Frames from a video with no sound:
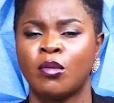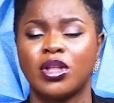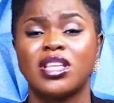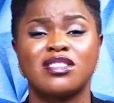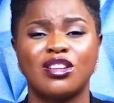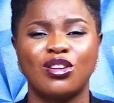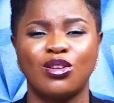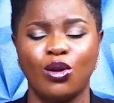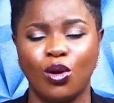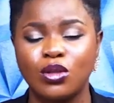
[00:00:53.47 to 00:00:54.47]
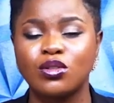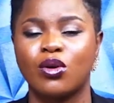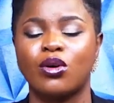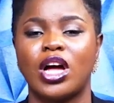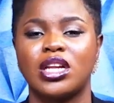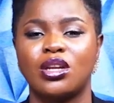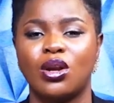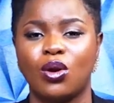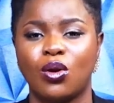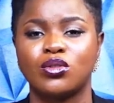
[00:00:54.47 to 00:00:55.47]
But there's a lot
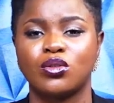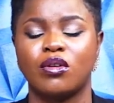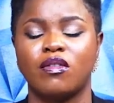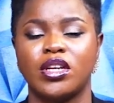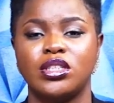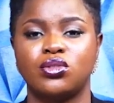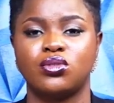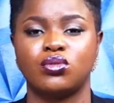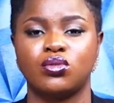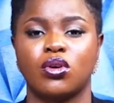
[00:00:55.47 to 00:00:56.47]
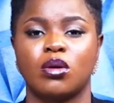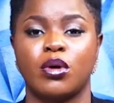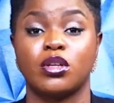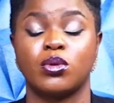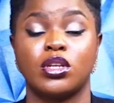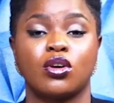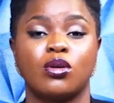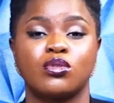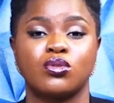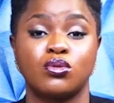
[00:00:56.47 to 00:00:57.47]
and lot of issues to talk about when it
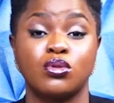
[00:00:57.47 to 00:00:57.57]
comes to